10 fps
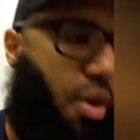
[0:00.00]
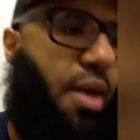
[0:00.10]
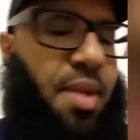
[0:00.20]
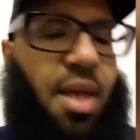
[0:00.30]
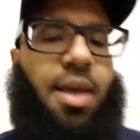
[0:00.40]

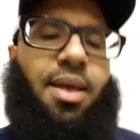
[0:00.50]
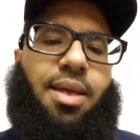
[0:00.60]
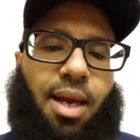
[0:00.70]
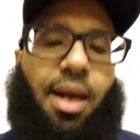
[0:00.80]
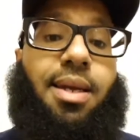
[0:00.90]
Okay,
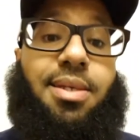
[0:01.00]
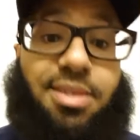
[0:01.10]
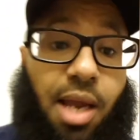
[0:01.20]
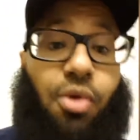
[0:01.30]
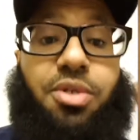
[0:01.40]
alright,
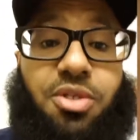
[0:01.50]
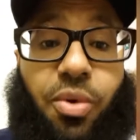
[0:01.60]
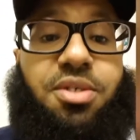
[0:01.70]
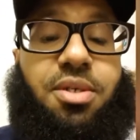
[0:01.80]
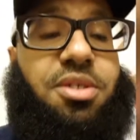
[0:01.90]
let's tackle
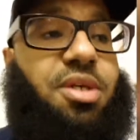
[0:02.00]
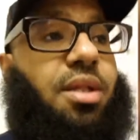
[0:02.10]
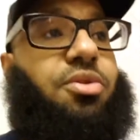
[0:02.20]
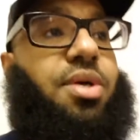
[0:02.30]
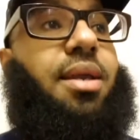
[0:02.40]
this question
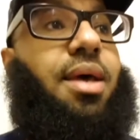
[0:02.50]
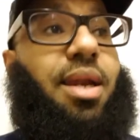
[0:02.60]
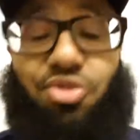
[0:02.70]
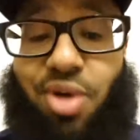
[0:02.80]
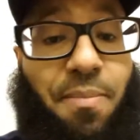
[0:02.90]
inshallah
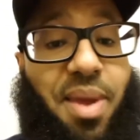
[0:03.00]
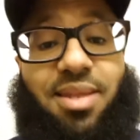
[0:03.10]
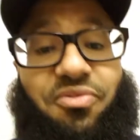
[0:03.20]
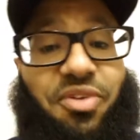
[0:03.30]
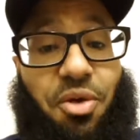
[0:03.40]
ta'ala, and I'll try and
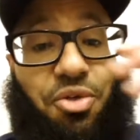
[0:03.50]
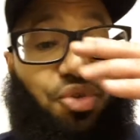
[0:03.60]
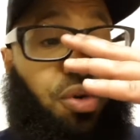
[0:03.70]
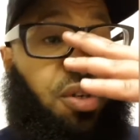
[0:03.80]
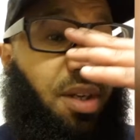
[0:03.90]
make this
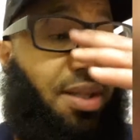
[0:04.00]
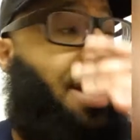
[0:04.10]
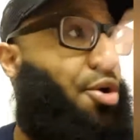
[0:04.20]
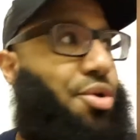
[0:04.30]
video short inshallah.